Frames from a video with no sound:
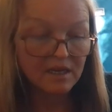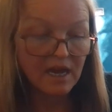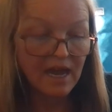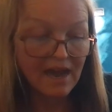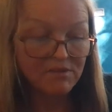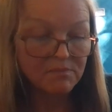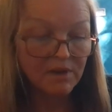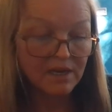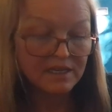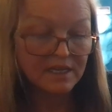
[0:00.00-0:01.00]
I have a
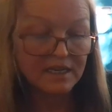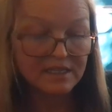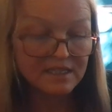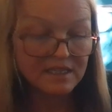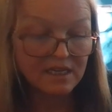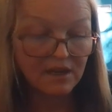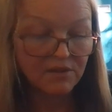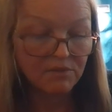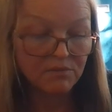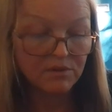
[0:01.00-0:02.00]
bodkin. It's in the
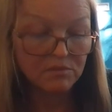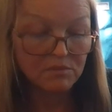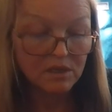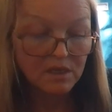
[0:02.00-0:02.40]
other room.